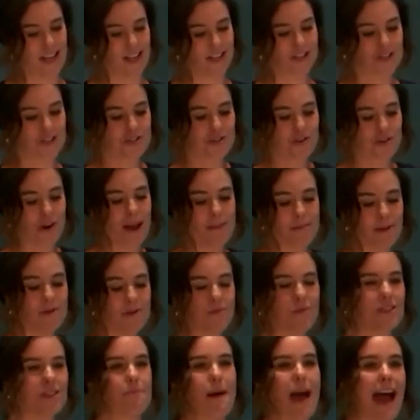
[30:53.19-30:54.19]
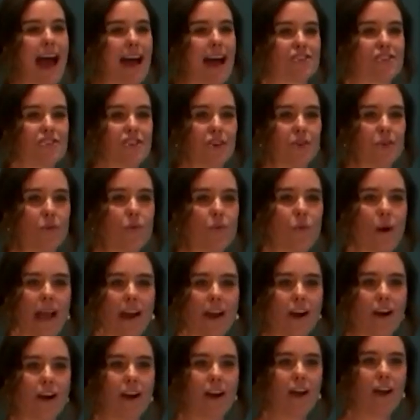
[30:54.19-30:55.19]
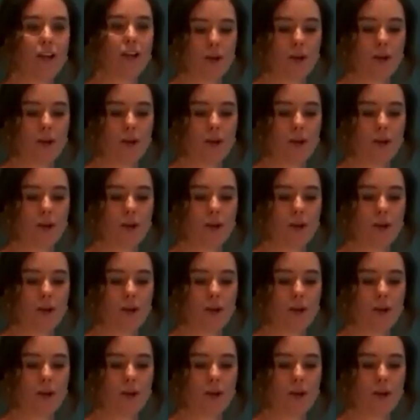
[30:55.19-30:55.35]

describing with passion where